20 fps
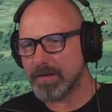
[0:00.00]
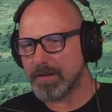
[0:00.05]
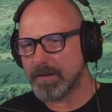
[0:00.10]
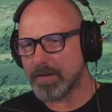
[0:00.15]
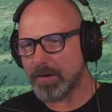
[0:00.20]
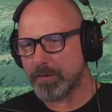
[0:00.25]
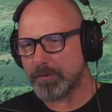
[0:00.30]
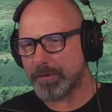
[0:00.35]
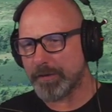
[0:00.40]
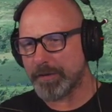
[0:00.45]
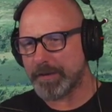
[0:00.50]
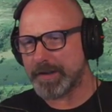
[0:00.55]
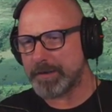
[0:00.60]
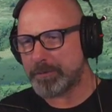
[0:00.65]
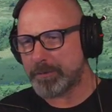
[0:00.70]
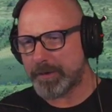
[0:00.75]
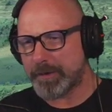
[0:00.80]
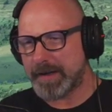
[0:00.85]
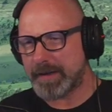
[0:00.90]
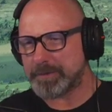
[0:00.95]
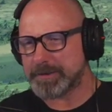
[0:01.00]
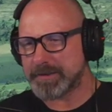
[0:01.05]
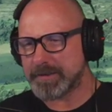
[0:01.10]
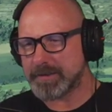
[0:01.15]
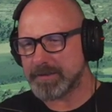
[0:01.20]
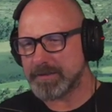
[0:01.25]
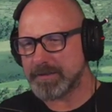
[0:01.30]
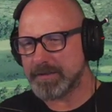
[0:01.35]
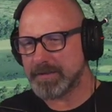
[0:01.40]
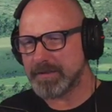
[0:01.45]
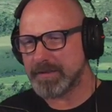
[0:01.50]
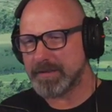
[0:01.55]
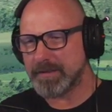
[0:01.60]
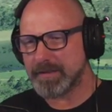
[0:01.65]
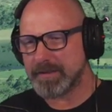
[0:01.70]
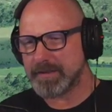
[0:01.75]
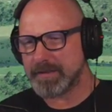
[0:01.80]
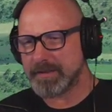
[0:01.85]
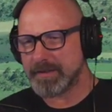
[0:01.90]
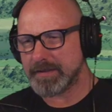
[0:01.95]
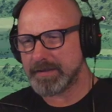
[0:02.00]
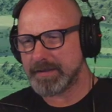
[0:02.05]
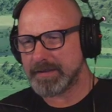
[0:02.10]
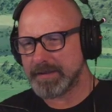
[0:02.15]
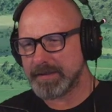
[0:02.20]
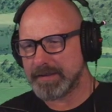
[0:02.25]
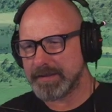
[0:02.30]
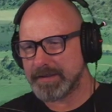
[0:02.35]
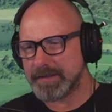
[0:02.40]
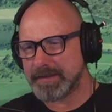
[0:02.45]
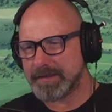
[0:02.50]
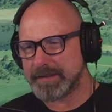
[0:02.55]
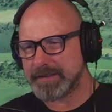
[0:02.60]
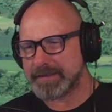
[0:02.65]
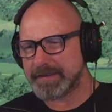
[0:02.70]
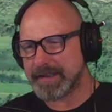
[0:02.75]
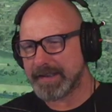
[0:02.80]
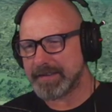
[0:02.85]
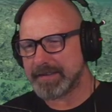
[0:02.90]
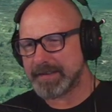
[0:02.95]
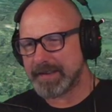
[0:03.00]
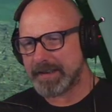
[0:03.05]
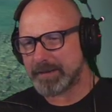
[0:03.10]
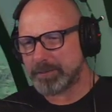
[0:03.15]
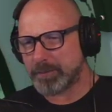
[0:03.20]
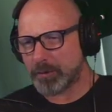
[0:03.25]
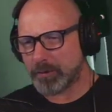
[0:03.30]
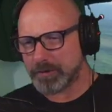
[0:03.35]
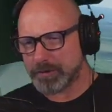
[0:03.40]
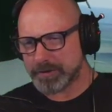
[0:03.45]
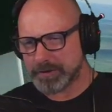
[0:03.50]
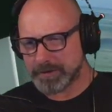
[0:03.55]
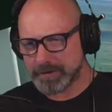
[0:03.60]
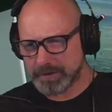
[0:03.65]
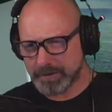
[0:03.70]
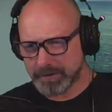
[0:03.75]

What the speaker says: Over there, perhaps? Is that an airport?